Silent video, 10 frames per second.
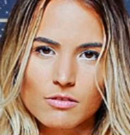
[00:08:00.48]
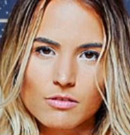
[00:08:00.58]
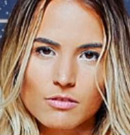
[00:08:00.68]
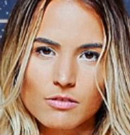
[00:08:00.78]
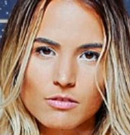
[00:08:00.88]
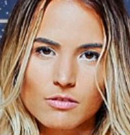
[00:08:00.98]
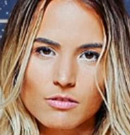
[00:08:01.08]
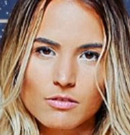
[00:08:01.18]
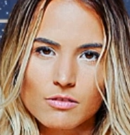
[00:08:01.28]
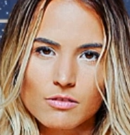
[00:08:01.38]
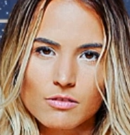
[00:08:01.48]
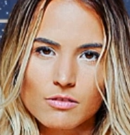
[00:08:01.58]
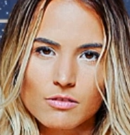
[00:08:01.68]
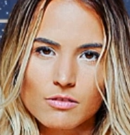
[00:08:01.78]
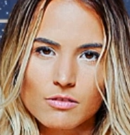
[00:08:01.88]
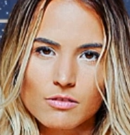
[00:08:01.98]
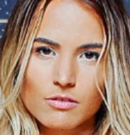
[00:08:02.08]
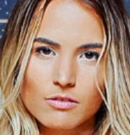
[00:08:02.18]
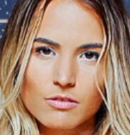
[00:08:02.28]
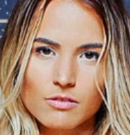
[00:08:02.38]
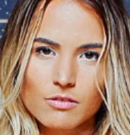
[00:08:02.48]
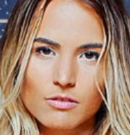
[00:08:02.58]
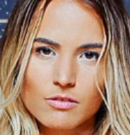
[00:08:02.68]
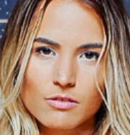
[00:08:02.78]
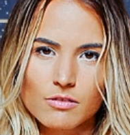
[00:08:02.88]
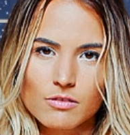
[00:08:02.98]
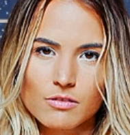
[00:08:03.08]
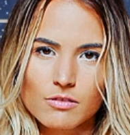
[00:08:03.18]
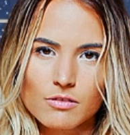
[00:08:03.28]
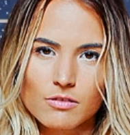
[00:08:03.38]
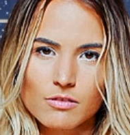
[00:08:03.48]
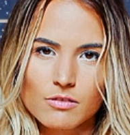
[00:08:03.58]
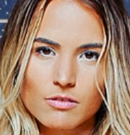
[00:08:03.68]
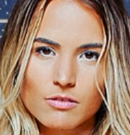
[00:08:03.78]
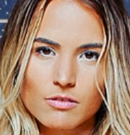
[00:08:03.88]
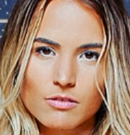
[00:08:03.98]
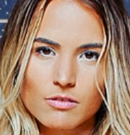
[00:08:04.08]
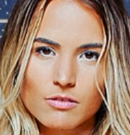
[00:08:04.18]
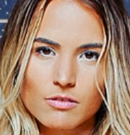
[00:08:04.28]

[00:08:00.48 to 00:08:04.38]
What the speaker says: This is a still picture; no speech is visible.